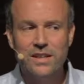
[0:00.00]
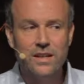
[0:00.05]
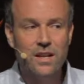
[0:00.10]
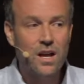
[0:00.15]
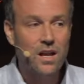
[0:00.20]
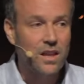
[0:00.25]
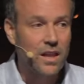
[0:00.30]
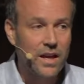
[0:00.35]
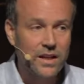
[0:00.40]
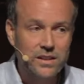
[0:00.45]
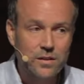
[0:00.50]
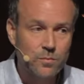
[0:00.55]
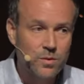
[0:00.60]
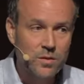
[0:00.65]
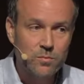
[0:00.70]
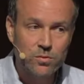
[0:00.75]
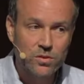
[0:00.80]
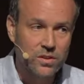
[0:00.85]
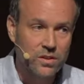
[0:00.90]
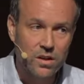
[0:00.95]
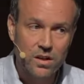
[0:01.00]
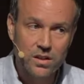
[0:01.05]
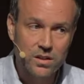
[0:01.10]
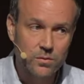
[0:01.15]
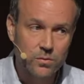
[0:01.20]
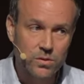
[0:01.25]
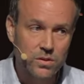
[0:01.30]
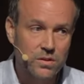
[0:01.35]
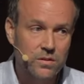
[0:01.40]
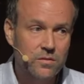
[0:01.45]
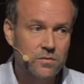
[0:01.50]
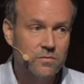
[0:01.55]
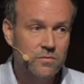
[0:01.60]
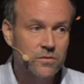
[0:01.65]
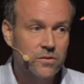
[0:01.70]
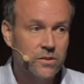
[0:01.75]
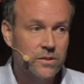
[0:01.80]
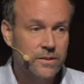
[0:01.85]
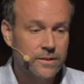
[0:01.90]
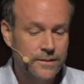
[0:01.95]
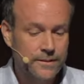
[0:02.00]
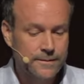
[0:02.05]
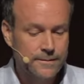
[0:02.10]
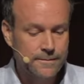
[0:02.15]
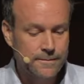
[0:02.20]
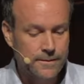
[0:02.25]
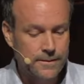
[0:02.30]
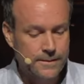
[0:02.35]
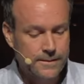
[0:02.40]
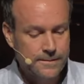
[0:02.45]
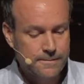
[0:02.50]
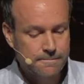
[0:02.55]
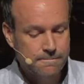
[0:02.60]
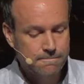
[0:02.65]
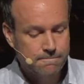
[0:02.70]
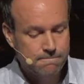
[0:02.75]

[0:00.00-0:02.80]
not like the people in Hollywood, right?